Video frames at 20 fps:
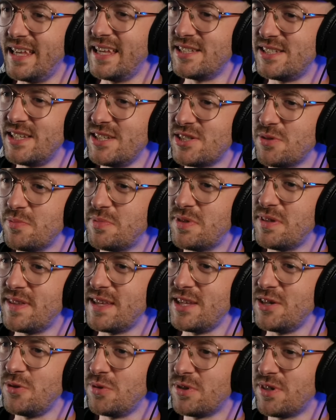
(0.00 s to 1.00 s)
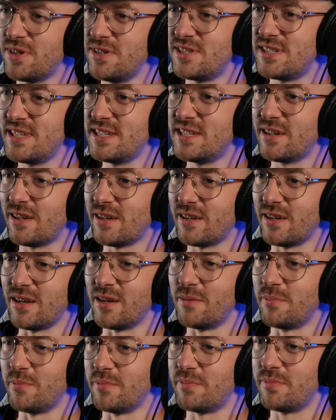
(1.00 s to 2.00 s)
it something that you would consider
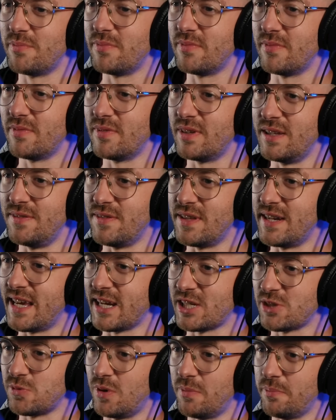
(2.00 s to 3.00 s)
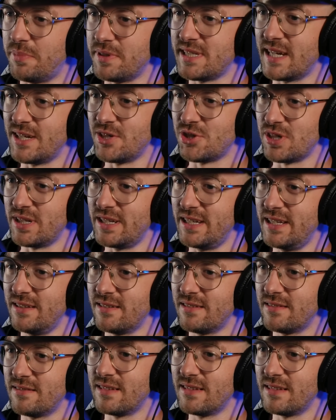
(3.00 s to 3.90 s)
in the next one, potentially